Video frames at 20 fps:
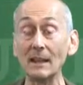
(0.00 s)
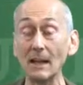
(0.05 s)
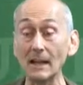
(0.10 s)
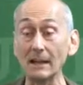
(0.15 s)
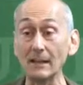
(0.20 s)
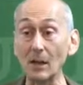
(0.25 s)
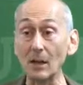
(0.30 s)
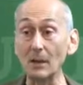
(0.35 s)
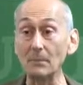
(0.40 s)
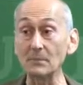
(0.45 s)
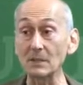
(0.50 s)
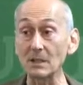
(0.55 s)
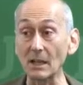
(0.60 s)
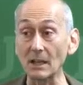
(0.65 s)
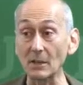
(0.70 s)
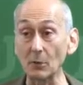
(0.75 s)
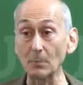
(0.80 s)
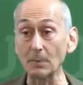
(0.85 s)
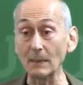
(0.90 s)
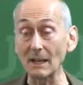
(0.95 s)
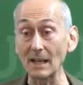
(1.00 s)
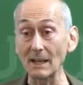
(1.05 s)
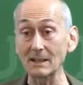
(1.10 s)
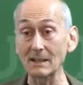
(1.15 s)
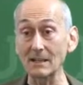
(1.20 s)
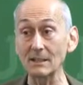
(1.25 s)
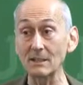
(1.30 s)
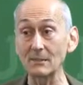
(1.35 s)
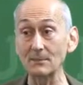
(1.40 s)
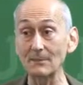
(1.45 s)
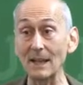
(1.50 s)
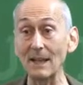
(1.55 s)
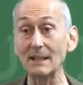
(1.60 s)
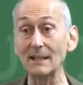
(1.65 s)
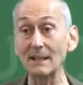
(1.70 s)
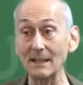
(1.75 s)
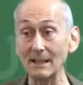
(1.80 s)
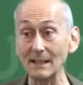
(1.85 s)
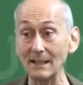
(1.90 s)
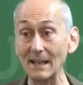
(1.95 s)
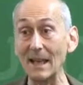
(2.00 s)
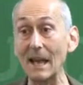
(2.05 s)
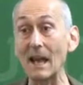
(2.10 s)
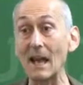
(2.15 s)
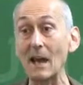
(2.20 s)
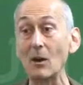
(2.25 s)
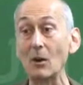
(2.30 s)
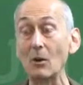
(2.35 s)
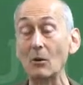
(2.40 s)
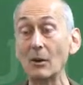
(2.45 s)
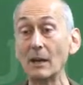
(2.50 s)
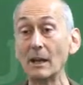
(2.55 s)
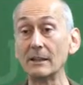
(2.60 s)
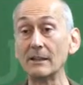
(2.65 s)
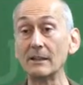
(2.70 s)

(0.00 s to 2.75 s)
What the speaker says: adopts an open access mandate now,